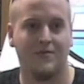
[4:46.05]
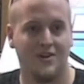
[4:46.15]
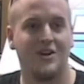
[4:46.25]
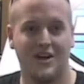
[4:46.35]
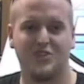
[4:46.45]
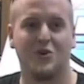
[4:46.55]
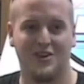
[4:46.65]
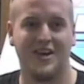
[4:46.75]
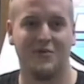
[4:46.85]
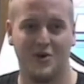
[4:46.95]
Yeah, that sort of
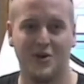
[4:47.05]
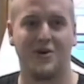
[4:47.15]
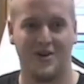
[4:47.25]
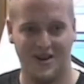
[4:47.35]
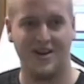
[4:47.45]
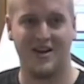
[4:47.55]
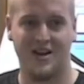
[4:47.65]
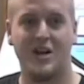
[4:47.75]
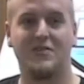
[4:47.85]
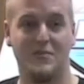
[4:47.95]
thing where you
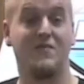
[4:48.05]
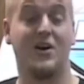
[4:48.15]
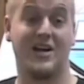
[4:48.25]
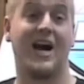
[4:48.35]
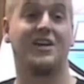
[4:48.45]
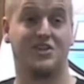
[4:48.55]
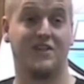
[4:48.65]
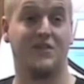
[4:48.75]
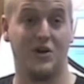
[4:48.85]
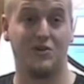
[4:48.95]
have to be very conscious
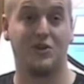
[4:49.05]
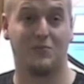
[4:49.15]
of the notes you're